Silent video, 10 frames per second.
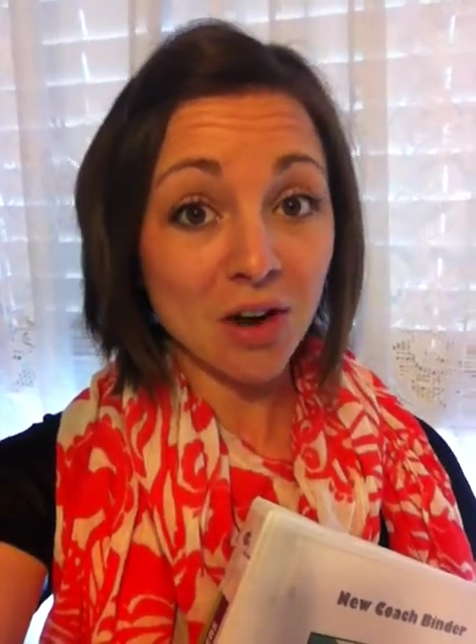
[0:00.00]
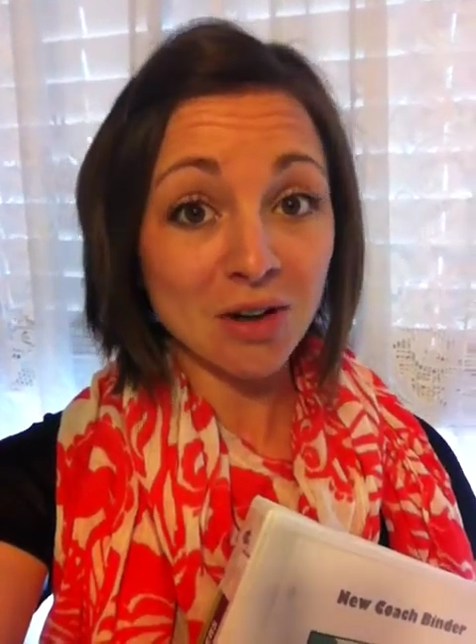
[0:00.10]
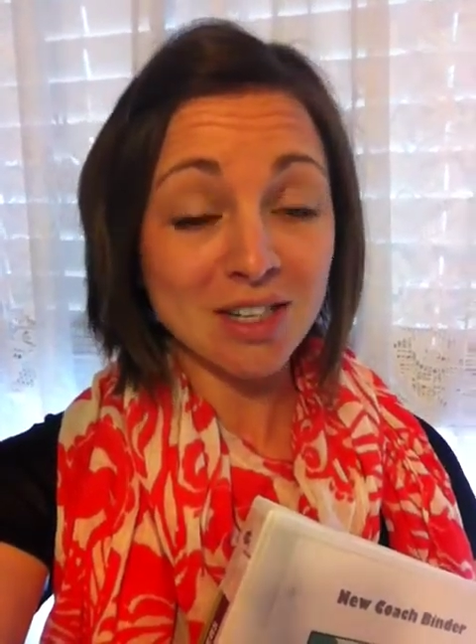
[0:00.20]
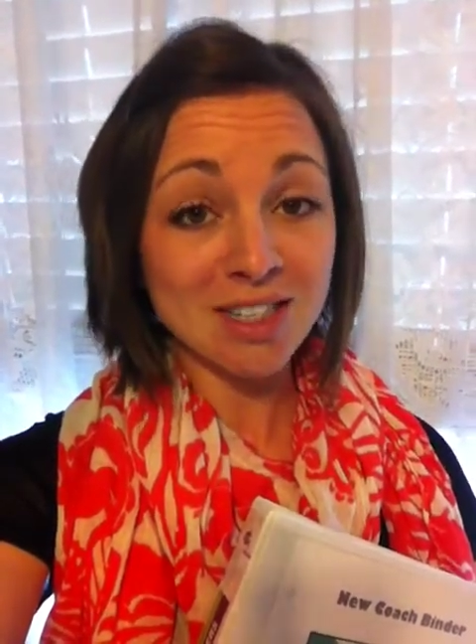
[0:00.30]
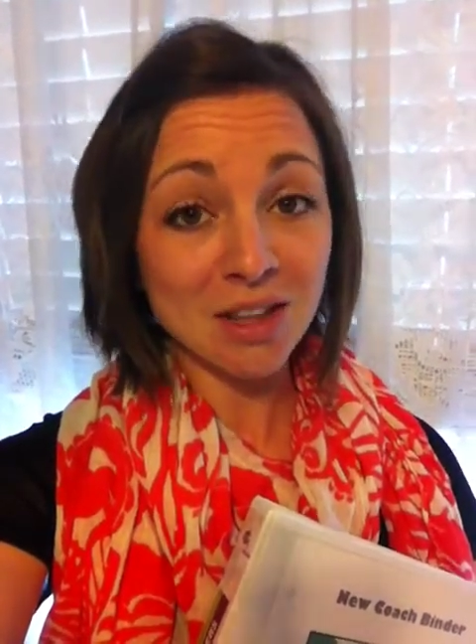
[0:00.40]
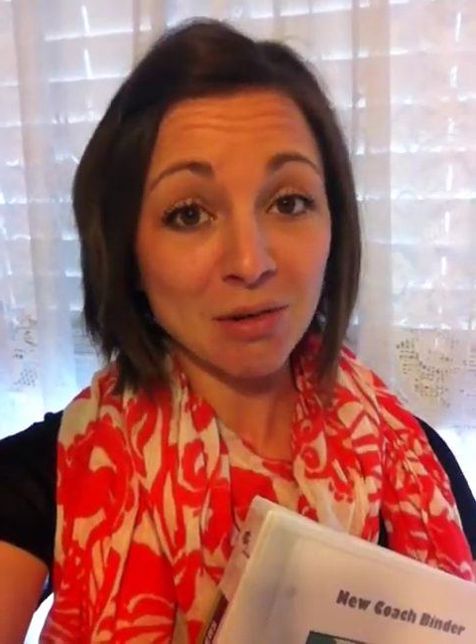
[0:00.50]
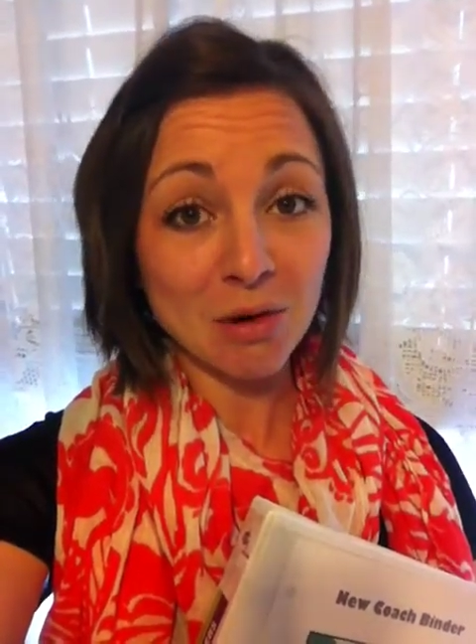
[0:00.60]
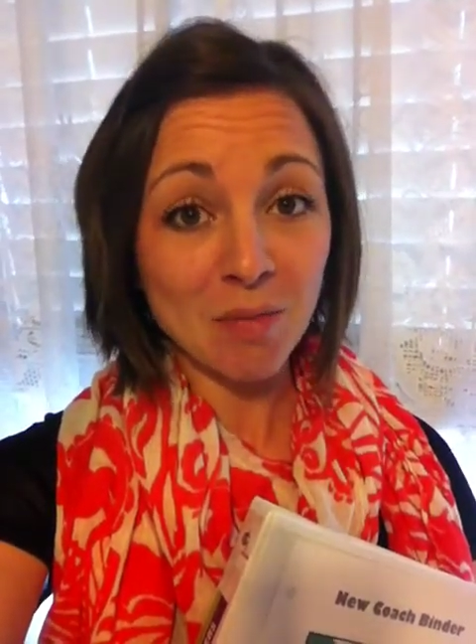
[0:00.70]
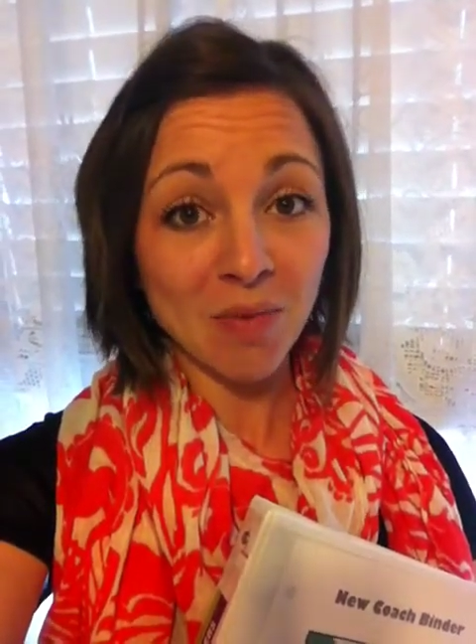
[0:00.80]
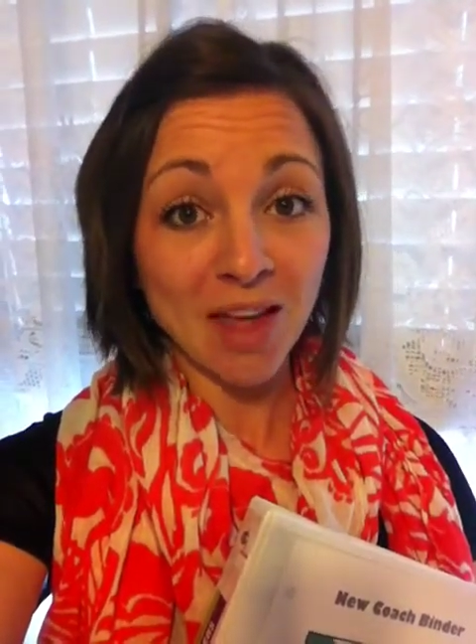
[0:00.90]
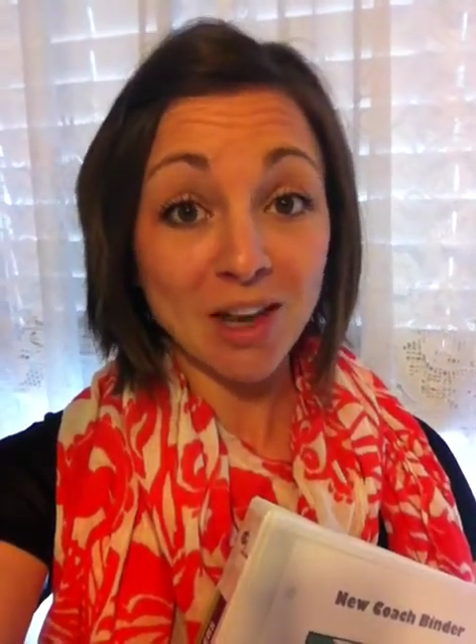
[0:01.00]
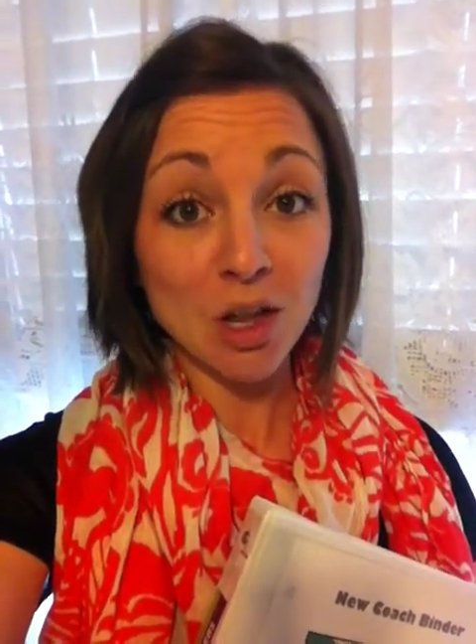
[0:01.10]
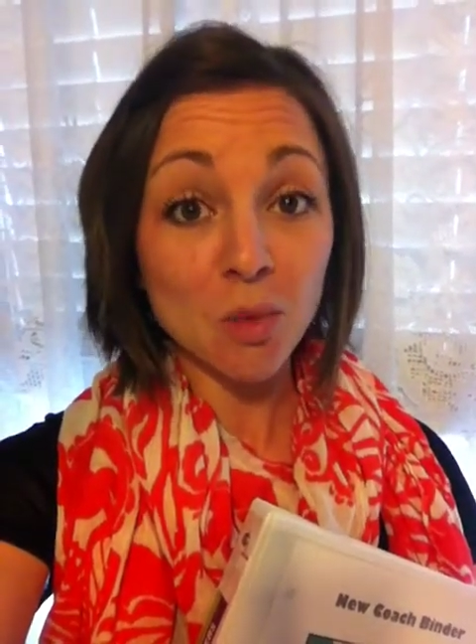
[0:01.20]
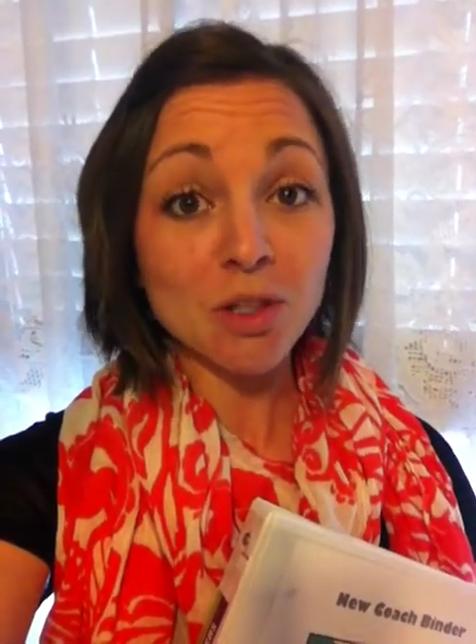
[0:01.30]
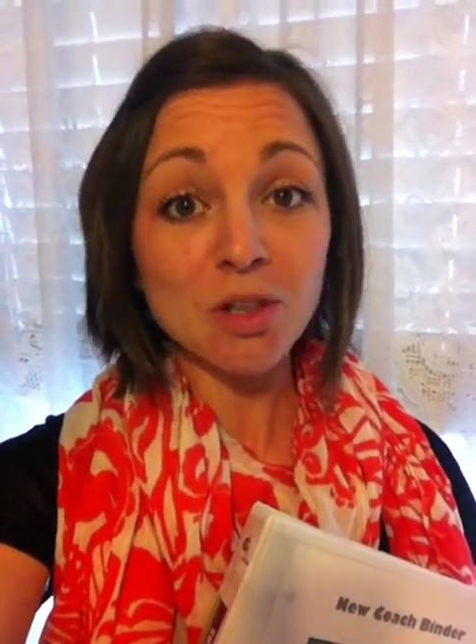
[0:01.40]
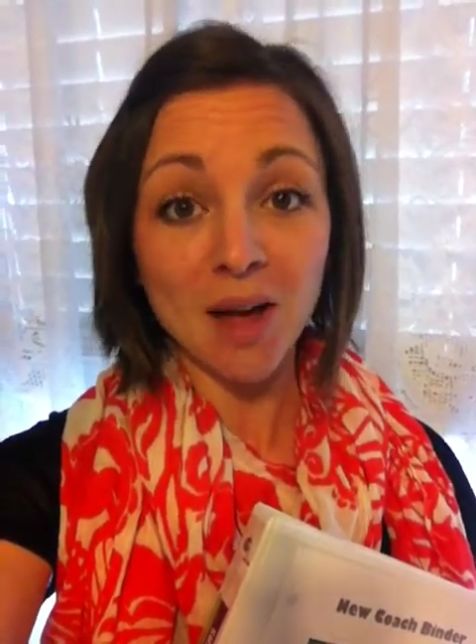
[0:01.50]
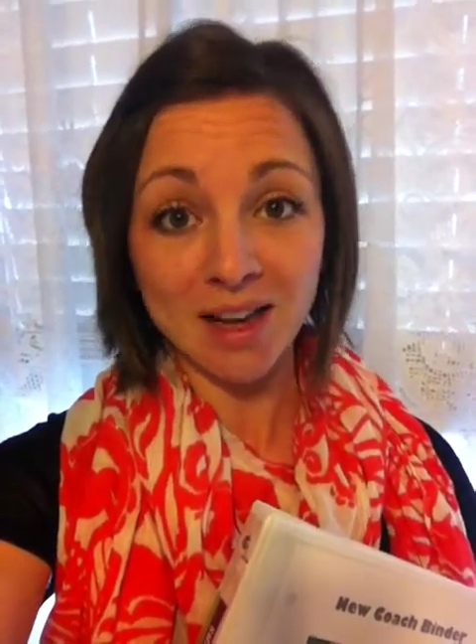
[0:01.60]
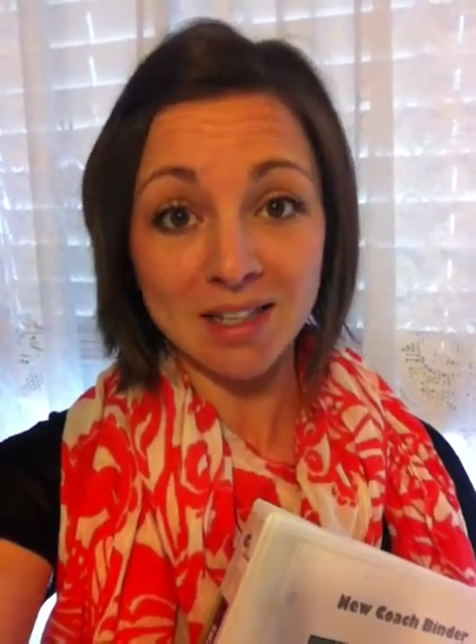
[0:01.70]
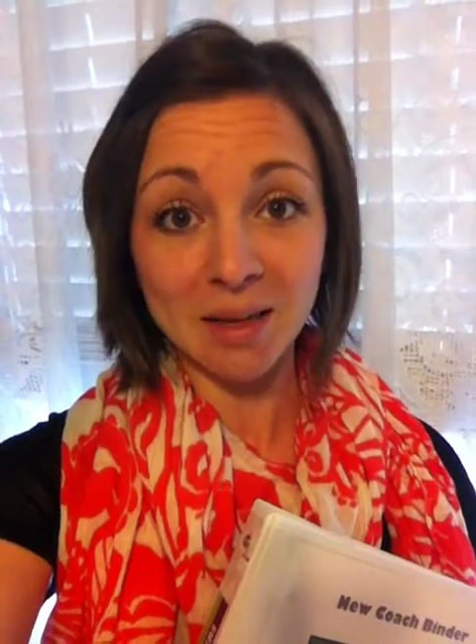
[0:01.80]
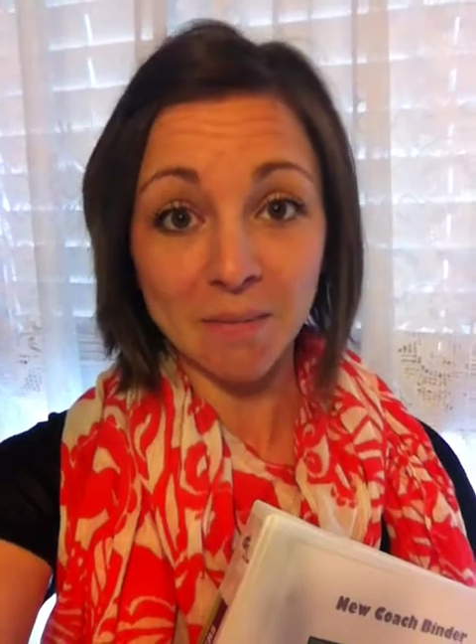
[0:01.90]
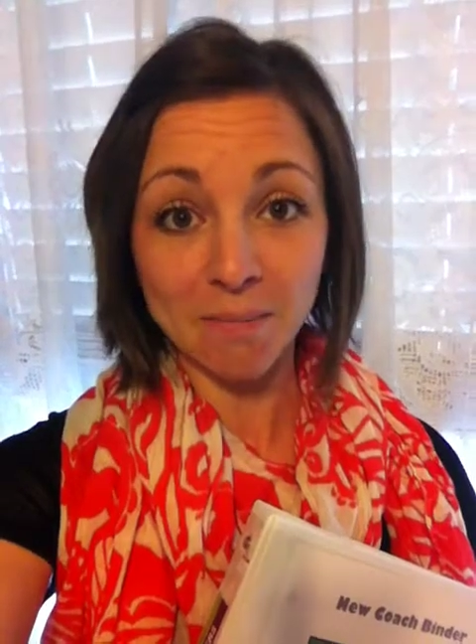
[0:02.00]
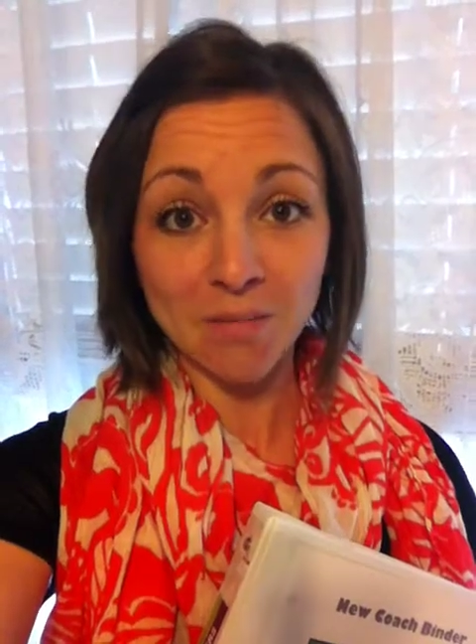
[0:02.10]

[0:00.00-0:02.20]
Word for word: coaches in the group, and you will do excellent.